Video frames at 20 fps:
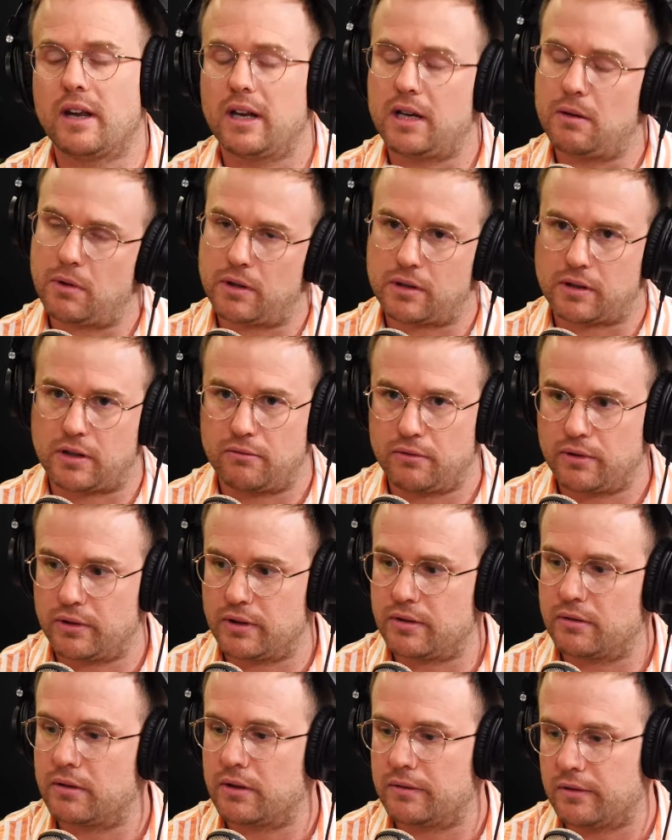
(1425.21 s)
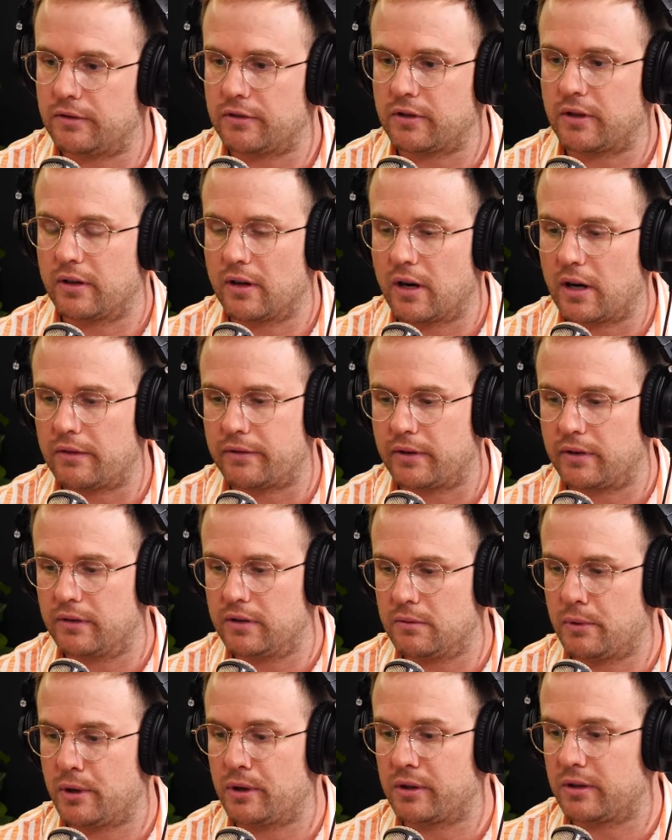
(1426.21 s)
Anyone can really do it. If you've got an iPhone
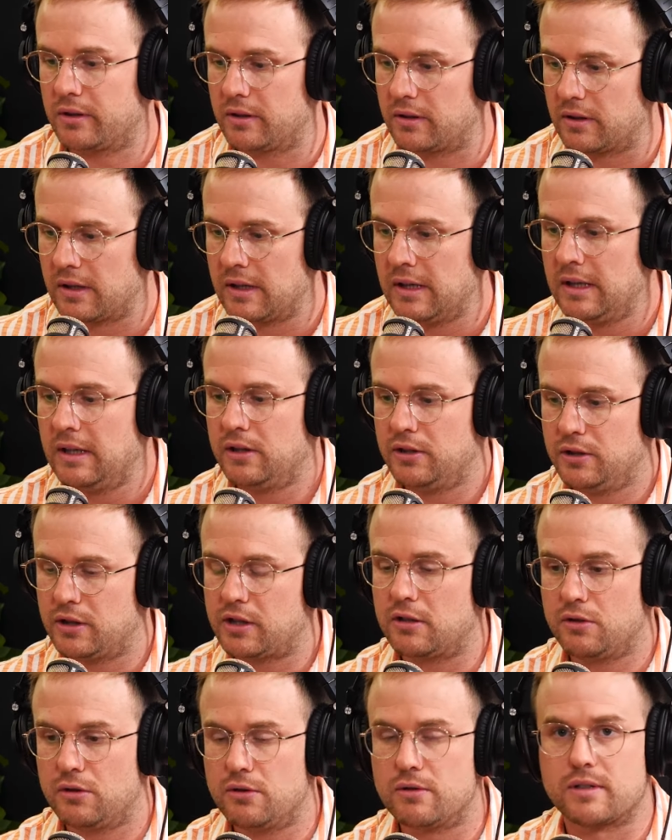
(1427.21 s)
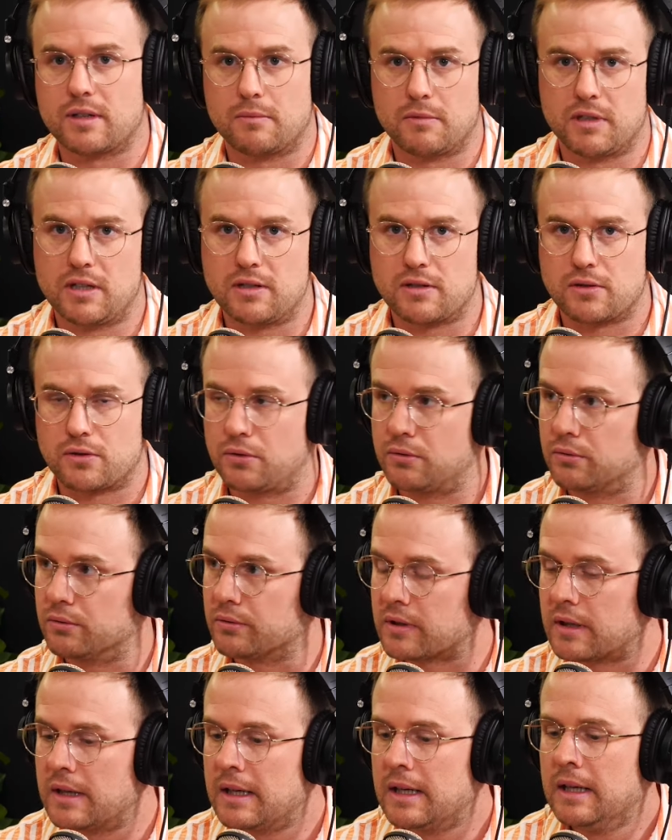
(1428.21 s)
in your pocket, you can use some of these
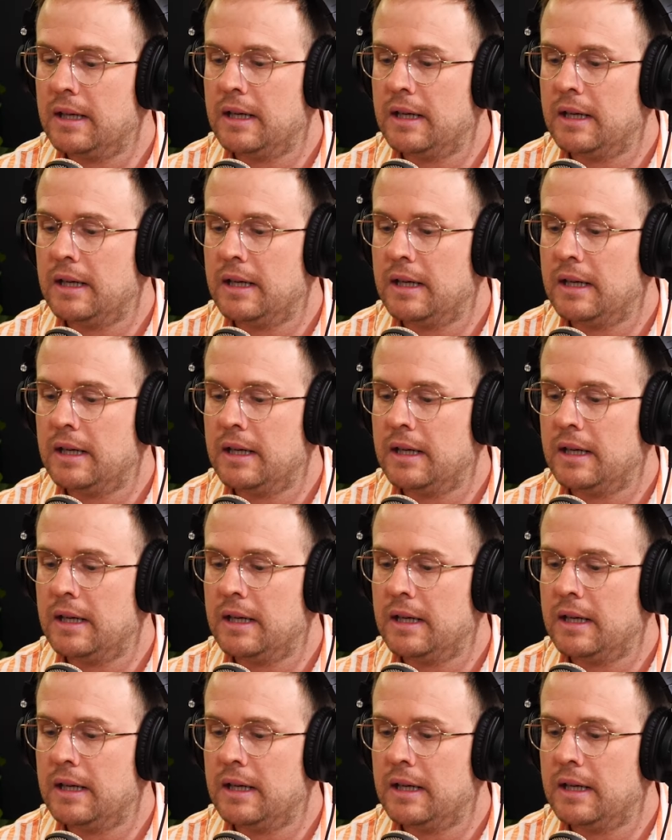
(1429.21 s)
tools.